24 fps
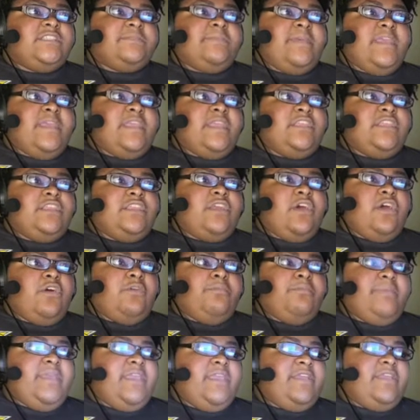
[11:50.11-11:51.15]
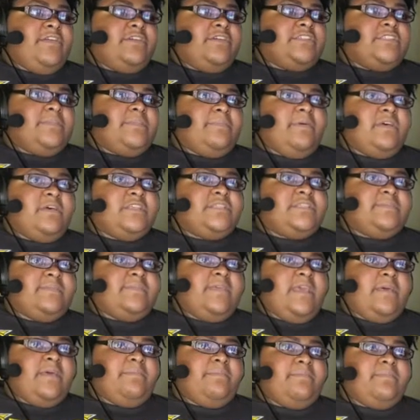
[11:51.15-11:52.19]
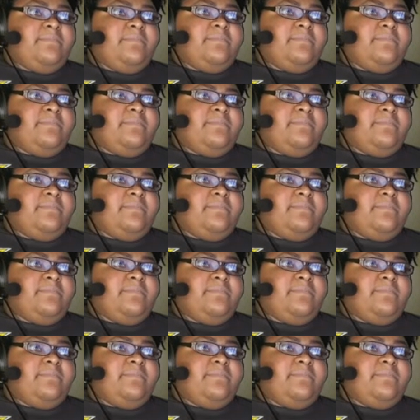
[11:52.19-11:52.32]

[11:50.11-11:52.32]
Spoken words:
being, peers supposed to be help